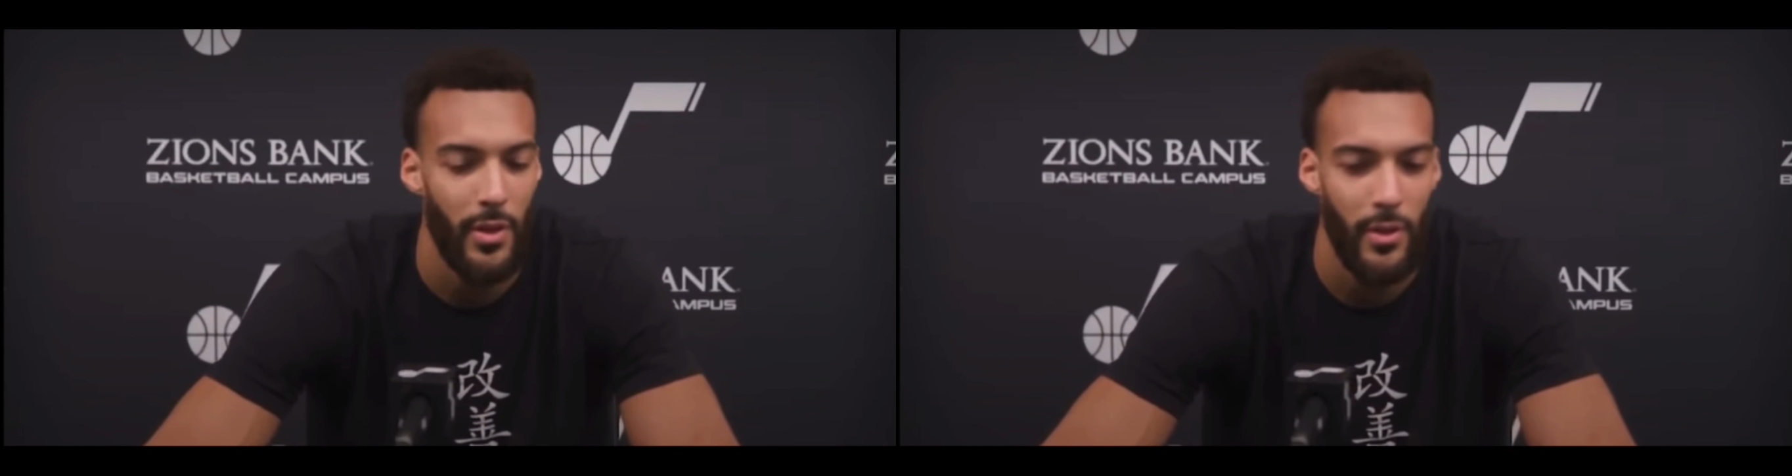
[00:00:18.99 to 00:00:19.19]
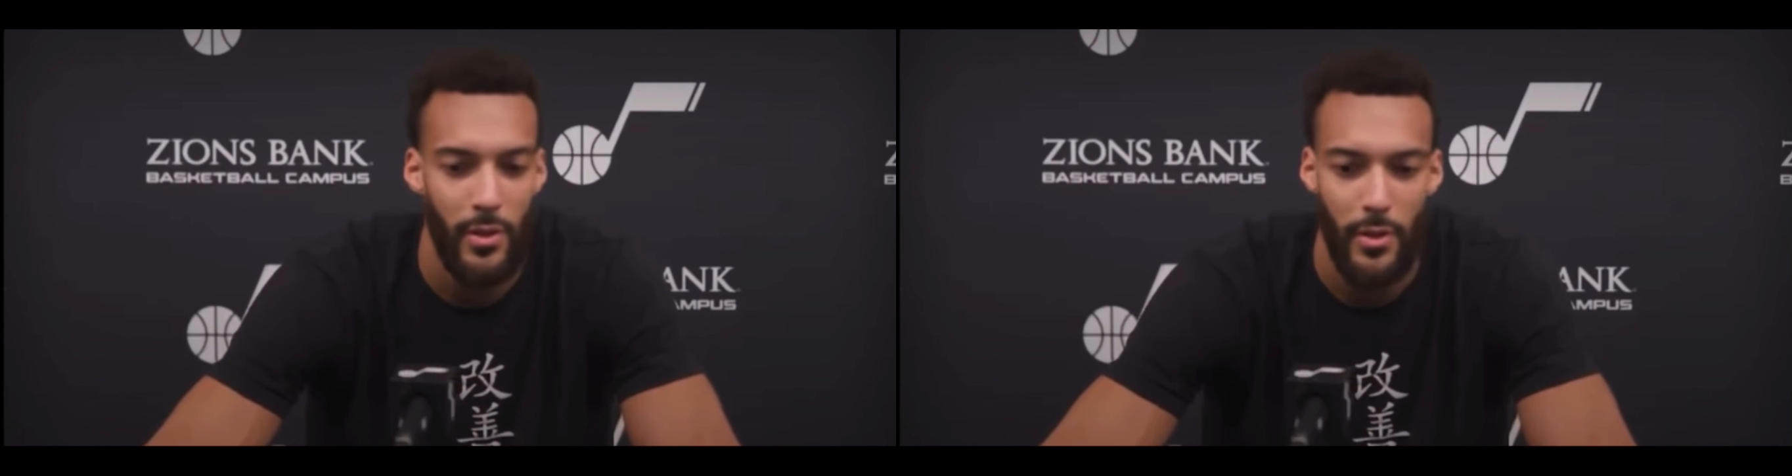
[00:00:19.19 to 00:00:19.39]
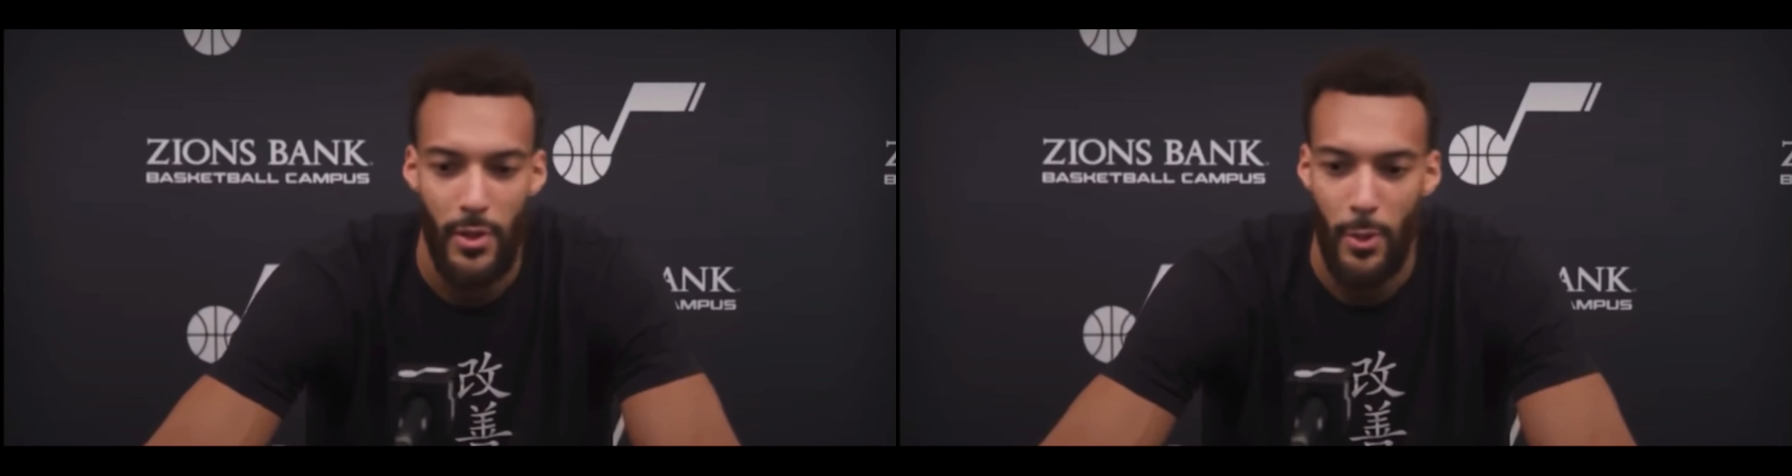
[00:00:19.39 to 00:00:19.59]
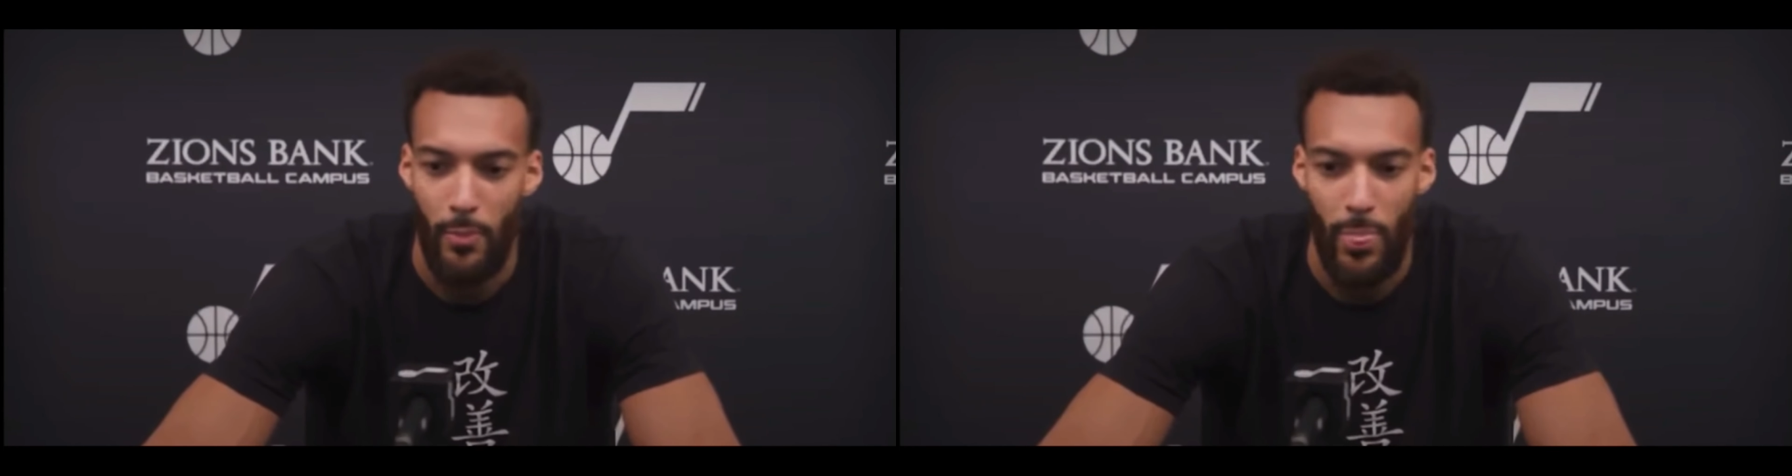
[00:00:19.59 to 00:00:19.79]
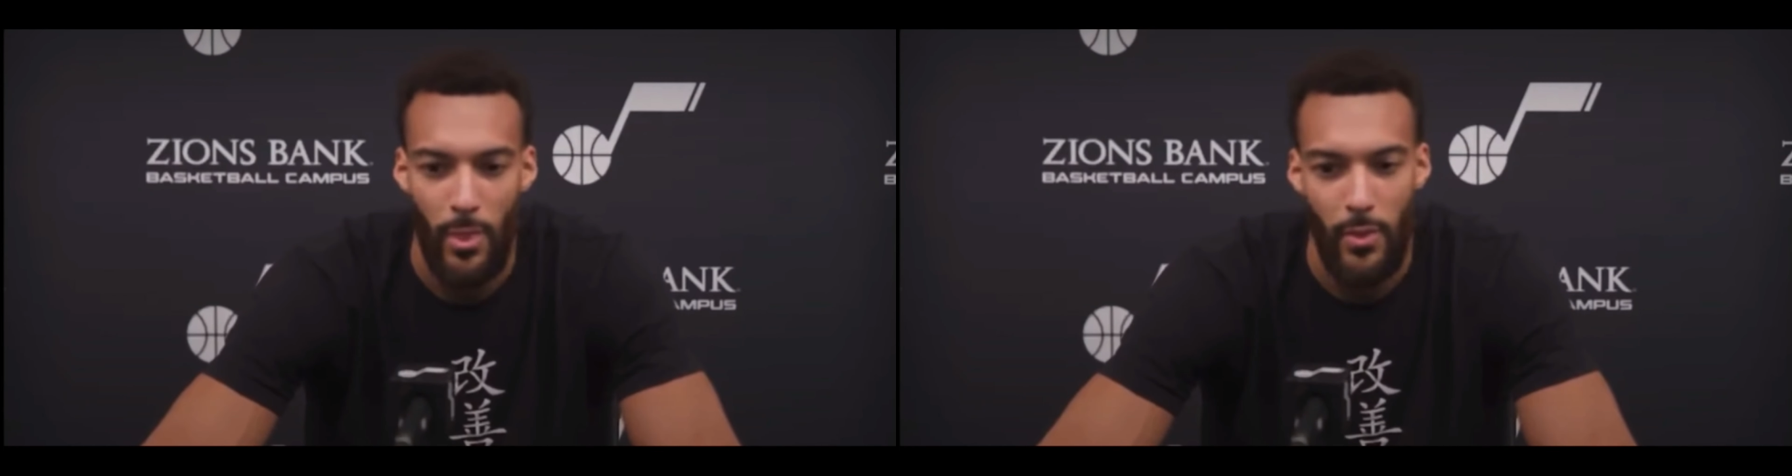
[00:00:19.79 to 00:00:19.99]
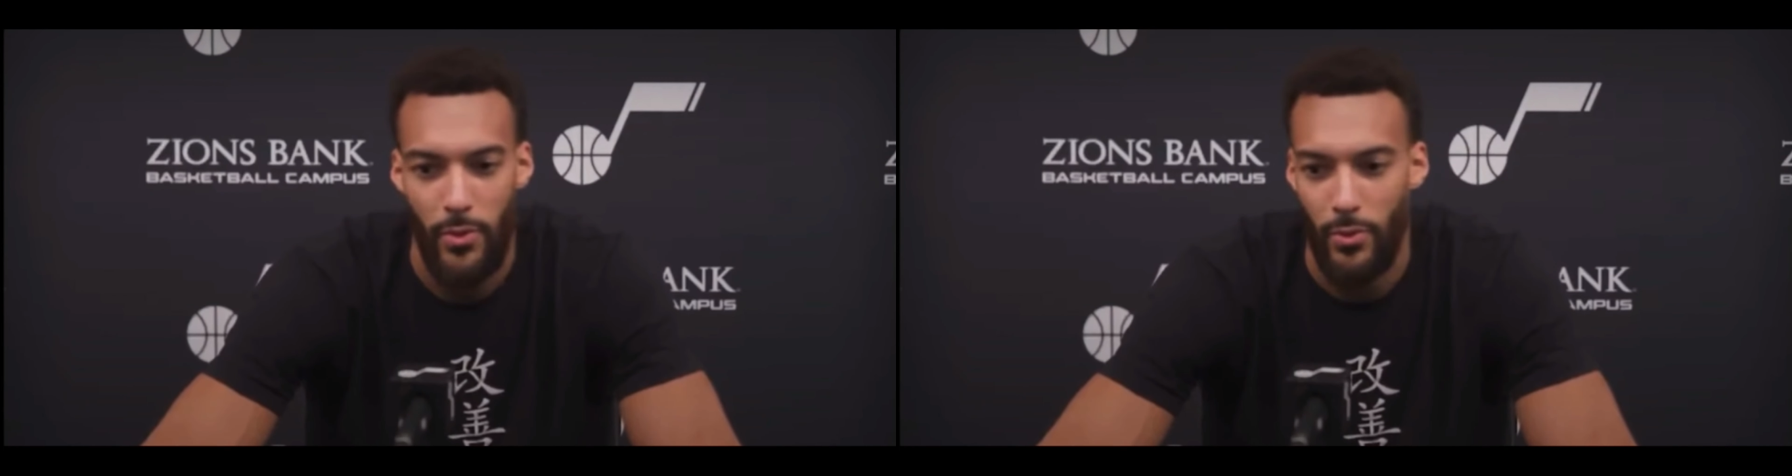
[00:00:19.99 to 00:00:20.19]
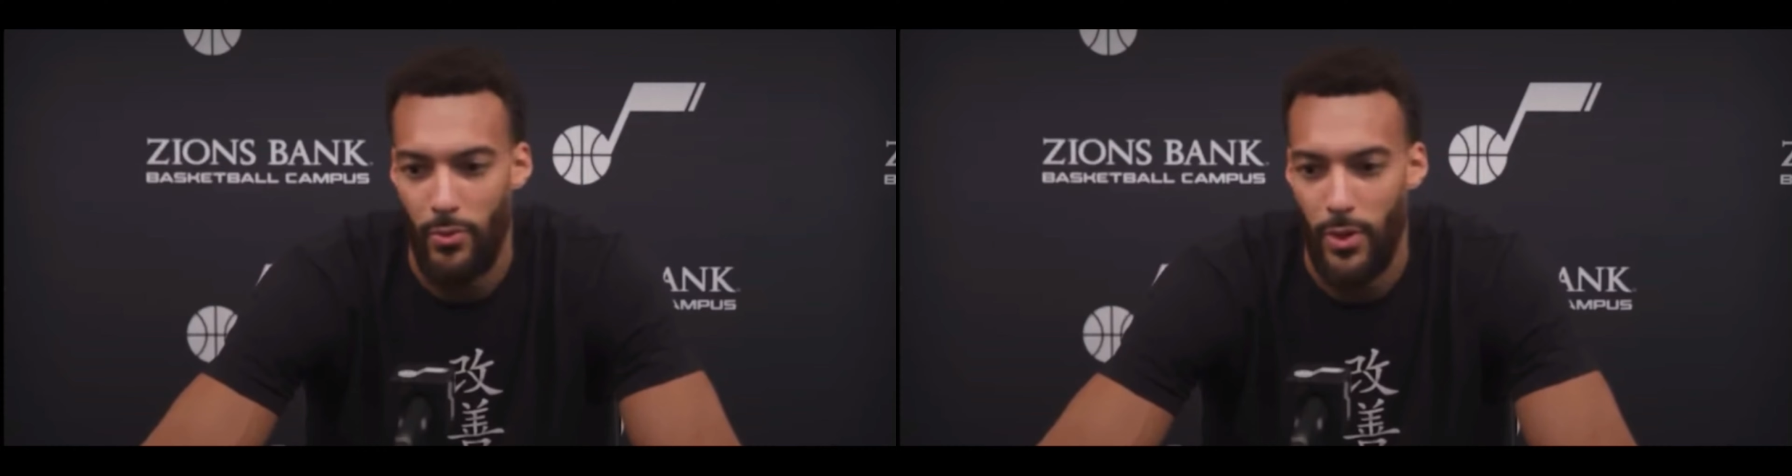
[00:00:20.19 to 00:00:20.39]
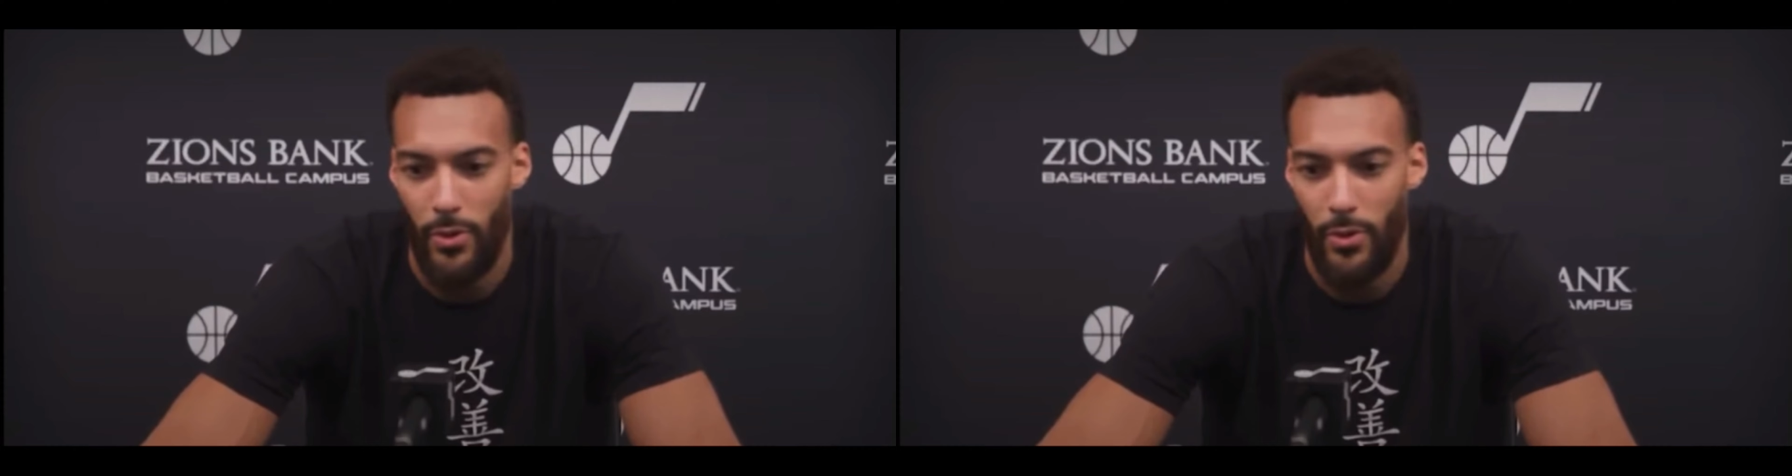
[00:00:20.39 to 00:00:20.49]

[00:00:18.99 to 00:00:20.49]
And you know,